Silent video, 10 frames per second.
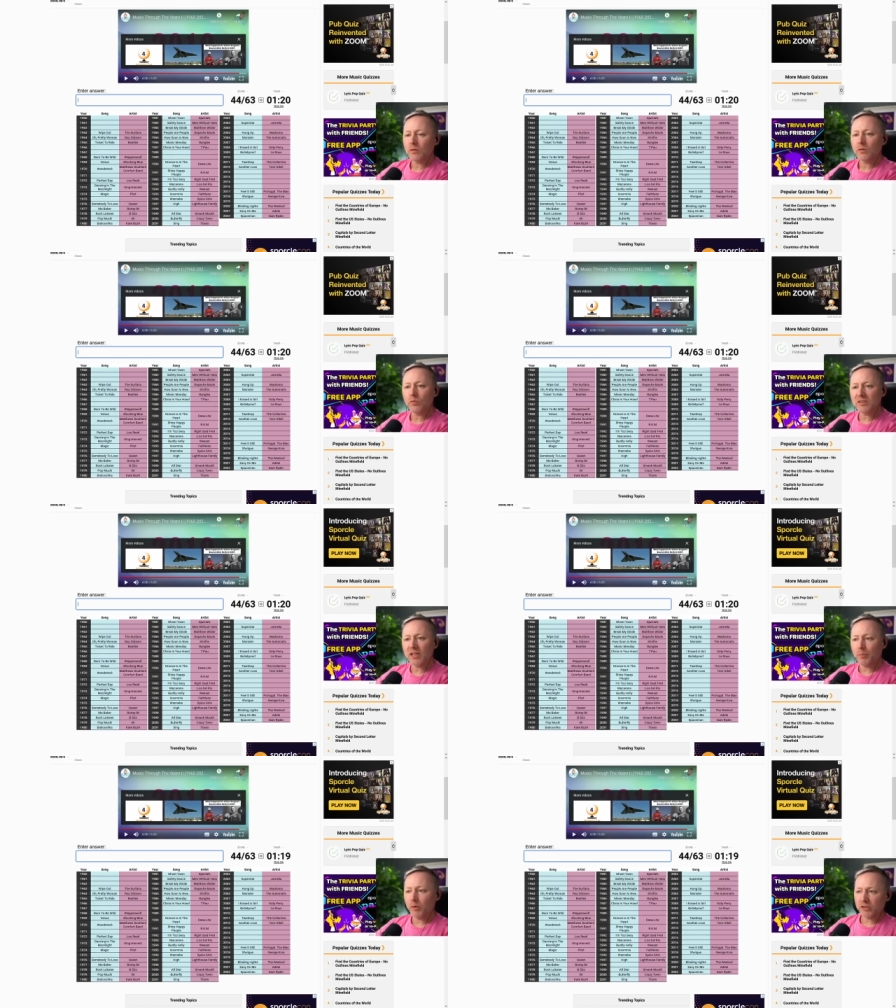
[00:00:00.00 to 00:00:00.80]
What's
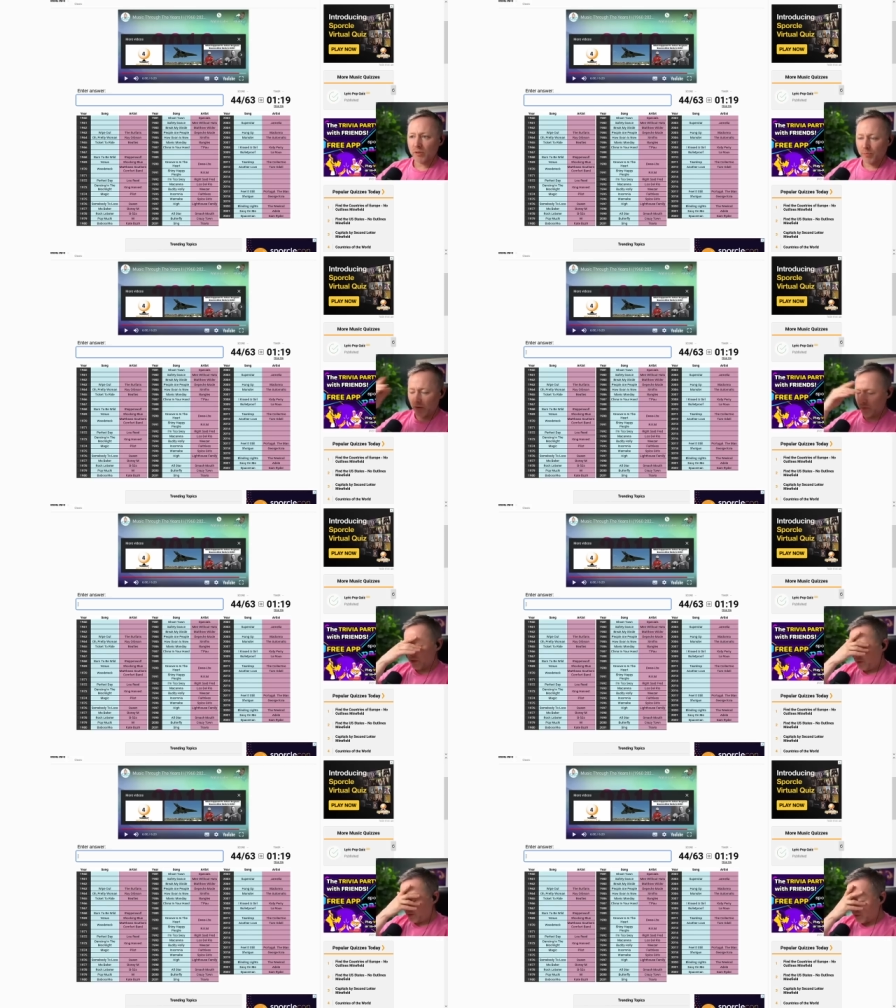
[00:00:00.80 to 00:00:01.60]
that? Push the button
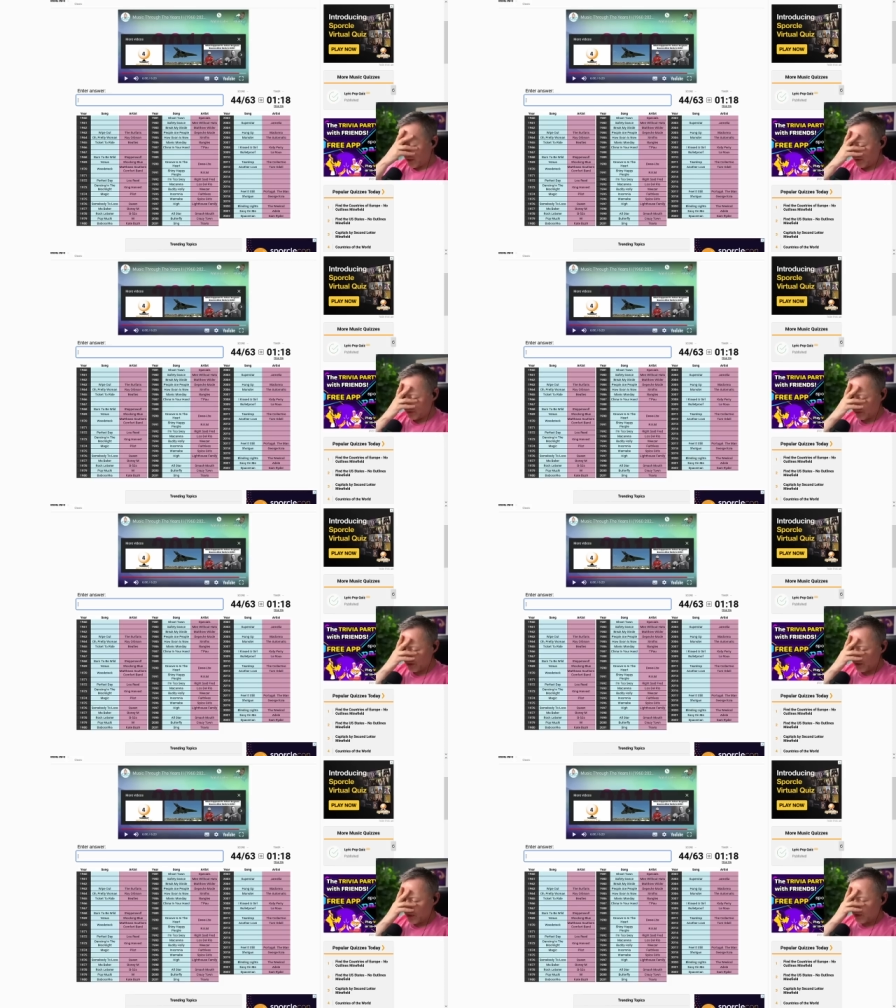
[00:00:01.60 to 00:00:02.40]
one. Right. Hold on.
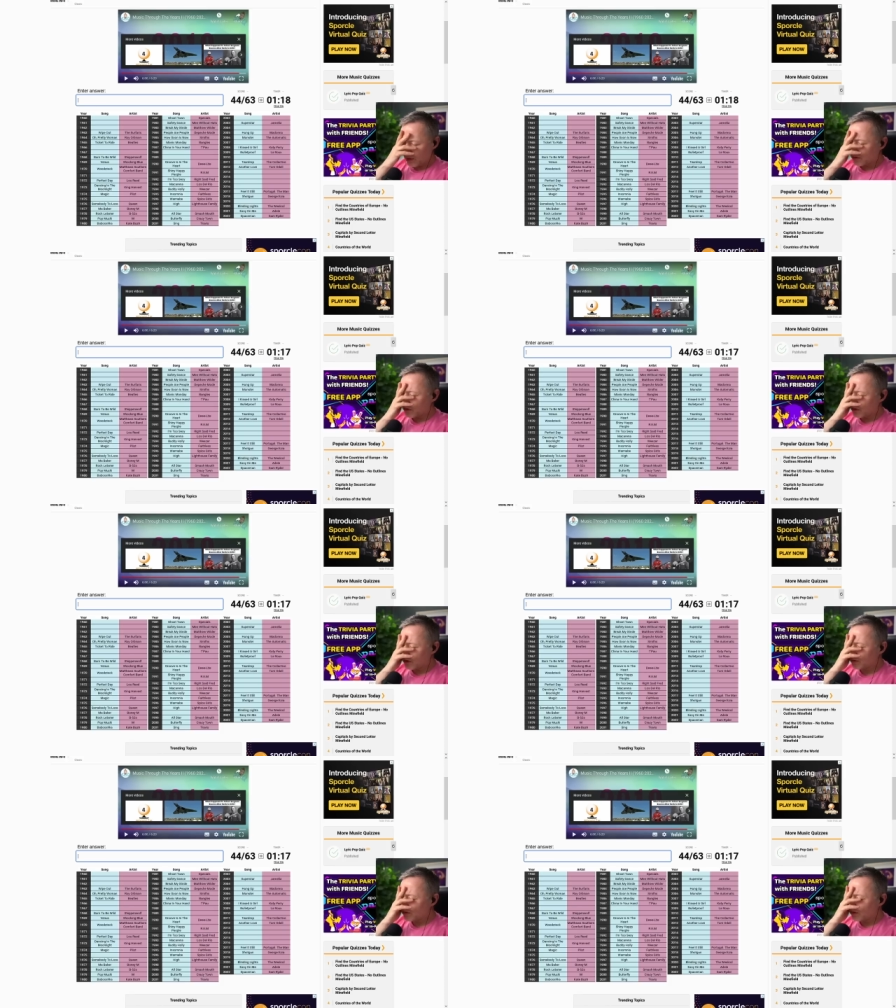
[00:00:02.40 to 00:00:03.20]
Da
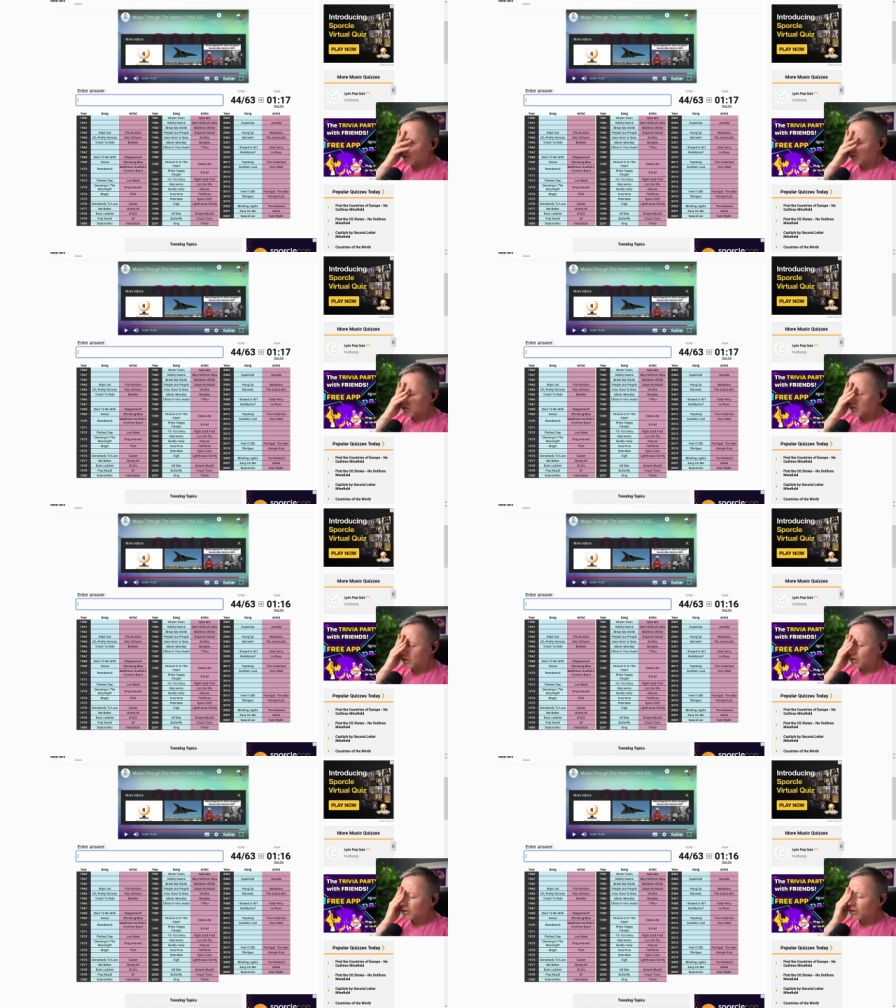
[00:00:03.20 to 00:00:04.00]
da da
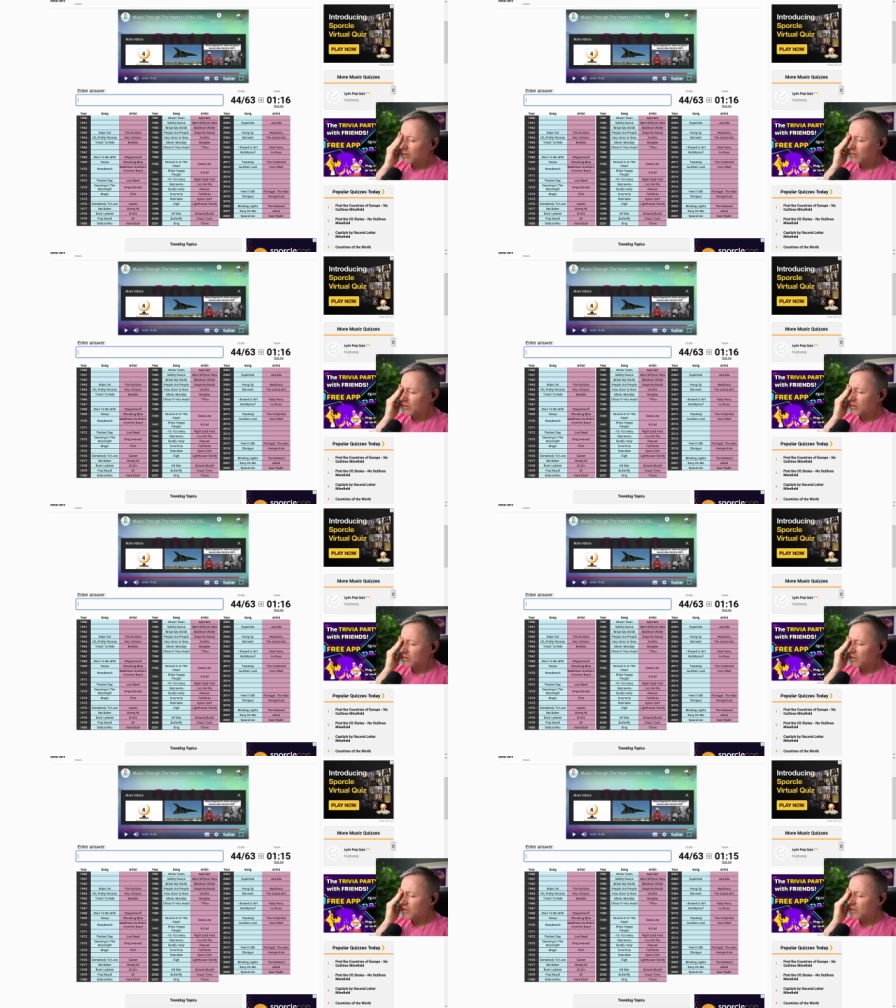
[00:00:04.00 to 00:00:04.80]
da da
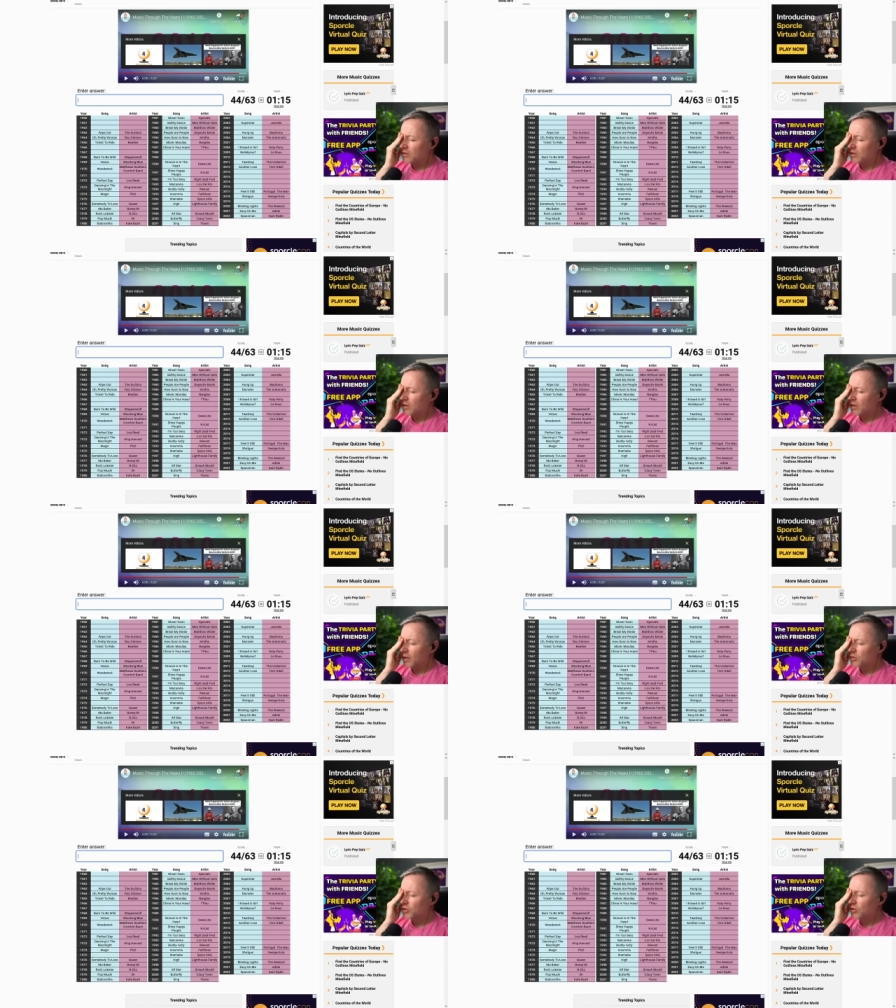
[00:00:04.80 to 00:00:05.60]
da da. da.
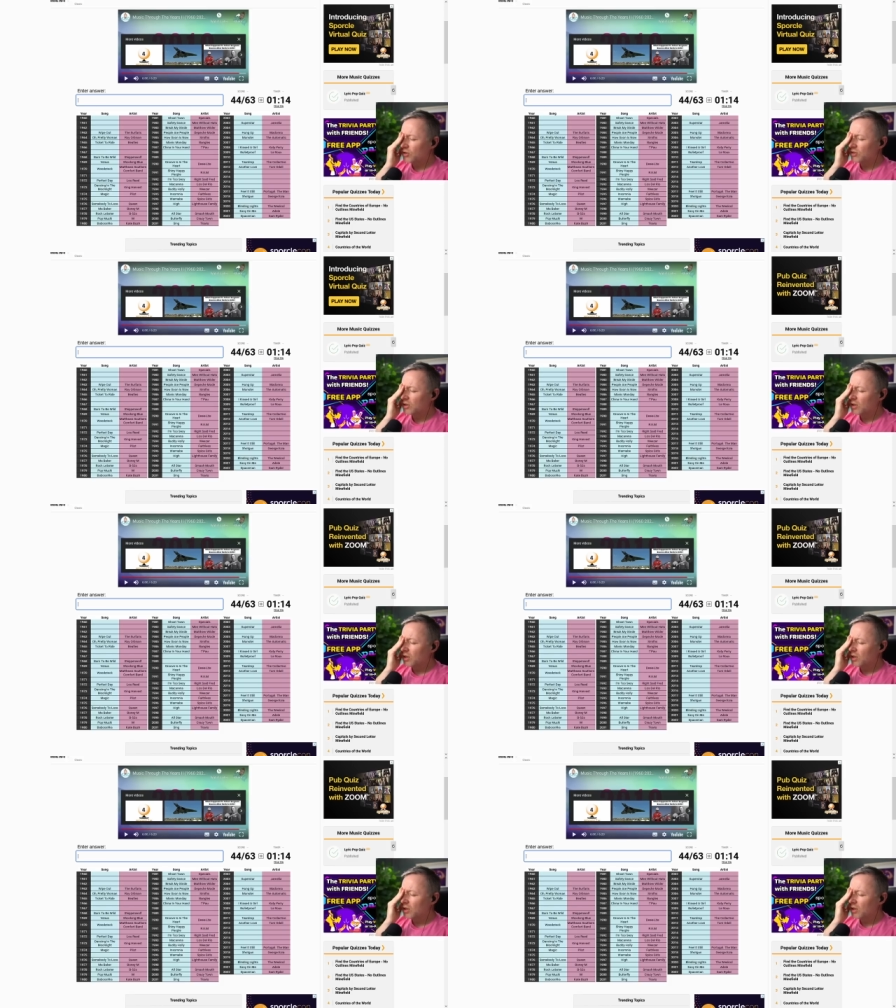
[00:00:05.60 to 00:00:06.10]
I'm sure it's.